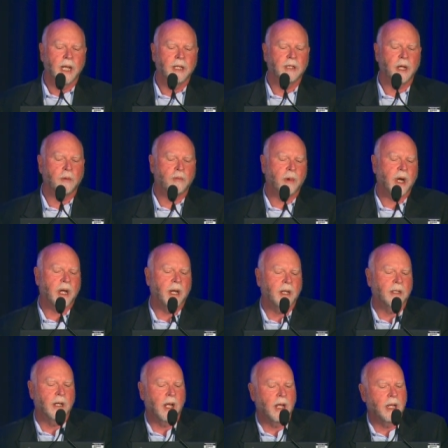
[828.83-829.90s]
and they
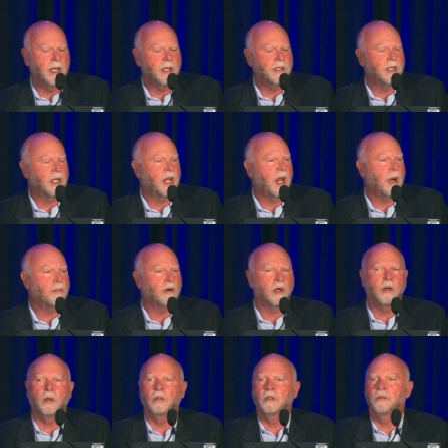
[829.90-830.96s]
recognize the
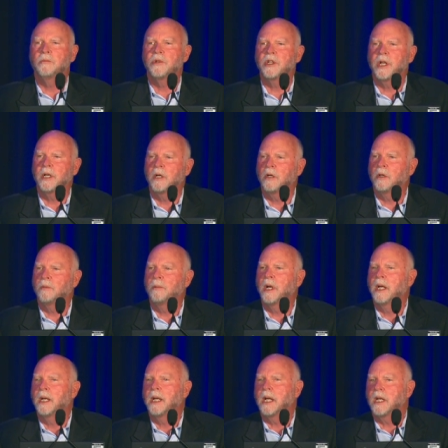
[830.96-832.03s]
capricolum genome
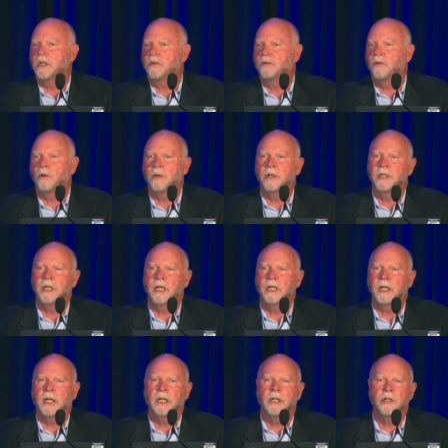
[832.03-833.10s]
as foreign D
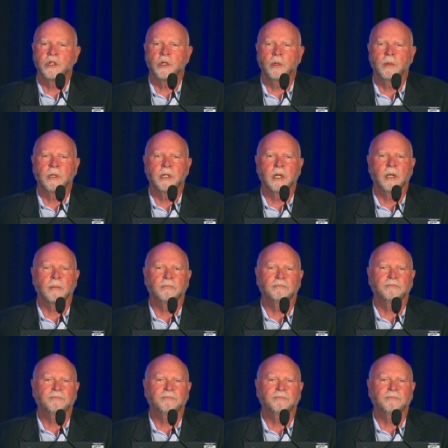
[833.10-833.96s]
N A and chewed it up.